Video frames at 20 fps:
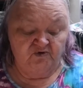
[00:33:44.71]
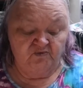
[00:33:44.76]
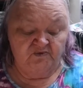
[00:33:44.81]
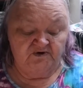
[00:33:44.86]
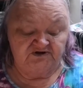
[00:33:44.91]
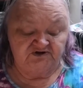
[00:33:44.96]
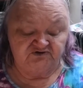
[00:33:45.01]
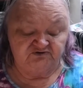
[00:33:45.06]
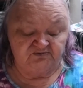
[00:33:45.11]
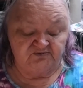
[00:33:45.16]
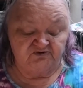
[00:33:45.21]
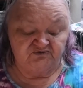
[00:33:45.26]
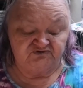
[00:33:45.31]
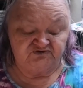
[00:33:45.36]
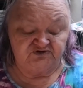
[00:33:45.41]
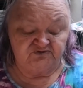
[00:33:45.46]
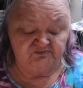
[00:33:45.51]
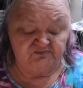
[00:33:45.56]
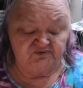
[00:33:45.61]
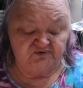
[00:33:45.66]
What is
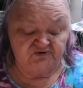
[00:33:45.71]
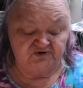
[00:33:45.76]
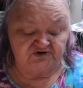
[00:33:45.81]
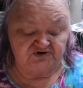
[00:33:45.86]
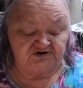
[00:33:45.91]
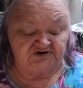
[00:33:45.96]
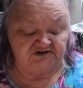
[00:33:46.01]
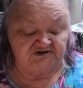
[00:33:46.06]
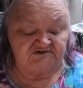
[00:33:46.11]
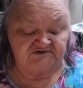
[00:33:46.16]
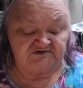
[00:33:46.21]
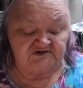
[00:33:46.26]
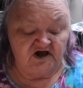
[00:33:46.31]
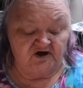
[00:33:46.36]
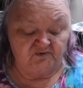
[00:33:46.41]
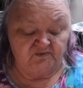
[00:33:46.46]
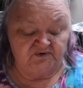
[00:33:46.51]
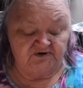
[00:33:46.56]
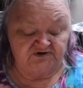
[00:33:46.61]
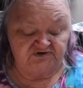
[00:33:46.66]
most important is
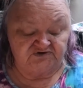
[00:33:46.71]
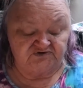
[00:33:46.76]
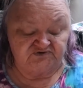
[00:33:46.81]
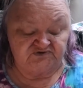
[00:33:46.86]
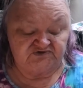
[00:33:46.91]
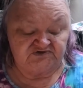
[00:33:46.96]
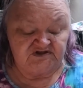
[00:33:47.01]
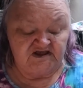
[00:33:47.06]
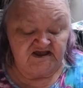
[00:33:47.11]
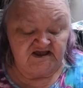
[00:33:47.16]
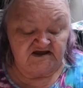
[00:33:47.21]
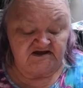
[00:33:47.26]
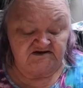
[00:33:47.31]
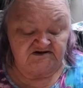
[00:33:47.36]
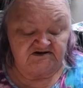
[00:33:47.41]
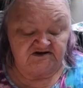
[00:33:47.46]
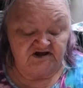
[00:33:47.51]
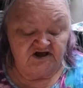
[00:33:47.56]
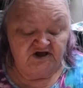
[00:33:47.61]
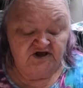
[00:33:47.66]
not where you
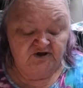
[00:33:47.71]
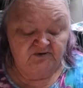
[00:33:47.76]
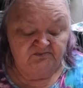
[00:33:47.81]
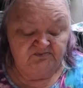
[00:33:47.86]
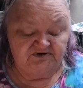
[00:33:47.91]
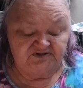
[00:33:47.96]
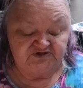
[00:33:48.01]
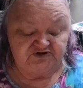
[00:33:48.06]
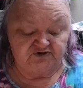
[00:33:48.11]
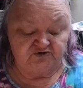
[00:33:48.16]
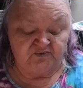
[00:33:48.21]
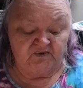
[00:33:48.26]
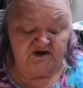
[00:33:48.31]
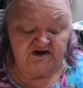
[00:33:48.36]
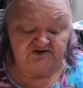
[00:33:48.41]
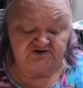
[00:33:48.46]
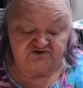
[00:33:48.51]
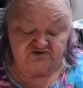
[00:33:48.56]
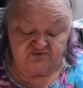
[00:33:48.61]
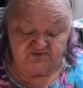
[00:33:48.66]
stand, but the
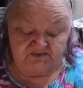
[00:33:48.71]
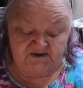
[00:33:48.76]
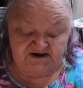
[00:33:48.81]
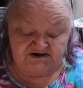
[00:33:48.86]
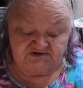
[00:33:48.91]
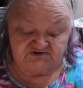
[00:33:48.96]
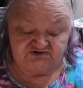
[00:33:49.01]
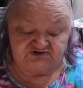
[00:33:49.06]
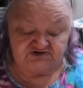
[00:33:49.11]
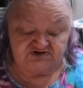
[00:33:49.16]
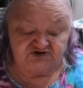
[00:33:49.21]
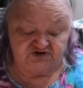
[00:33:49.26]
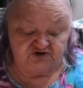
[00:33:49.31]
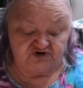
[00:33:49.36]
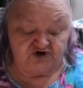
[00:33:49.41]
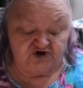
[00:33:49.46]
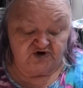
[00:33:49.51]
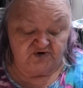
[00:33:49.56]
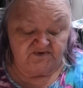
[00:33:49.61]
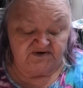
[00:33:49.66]
right direction you're
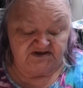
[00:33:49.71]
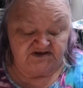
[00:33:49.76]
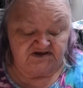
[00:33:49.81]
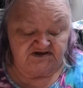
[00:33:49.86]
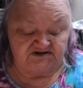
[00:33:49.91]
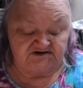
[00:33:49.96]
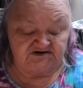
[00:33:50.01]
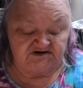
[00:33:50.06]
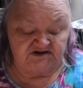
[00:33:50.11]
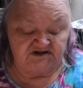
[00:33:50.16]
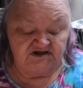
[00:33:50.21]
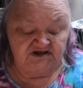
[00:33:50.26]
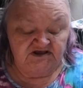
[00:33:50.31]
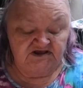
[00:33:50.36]
going in.